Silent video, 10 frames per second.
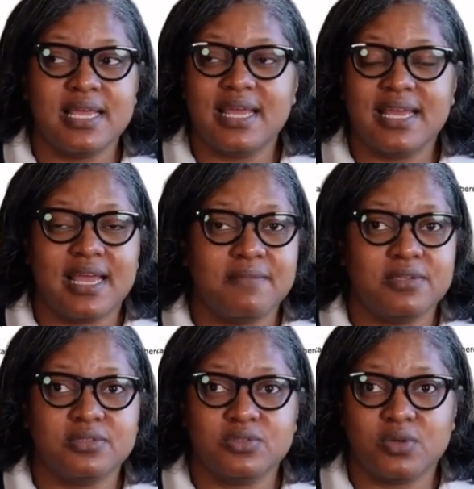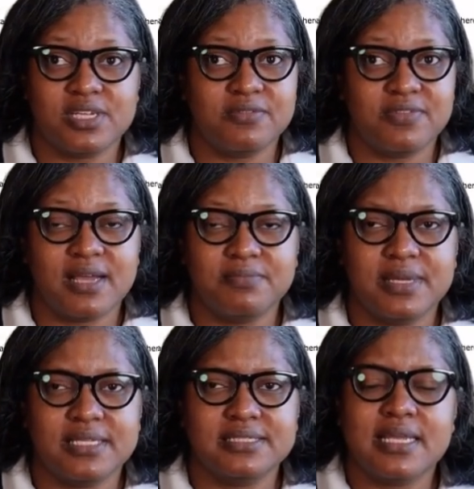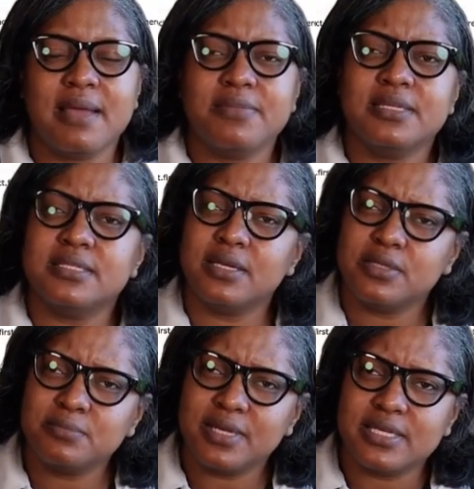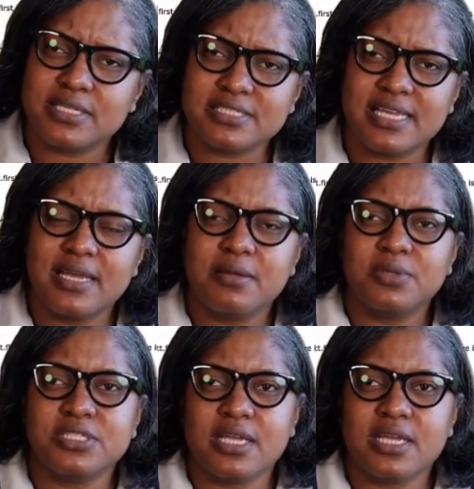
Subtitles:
and after 25 minutes, after the 30 minutes, say, "Hey, we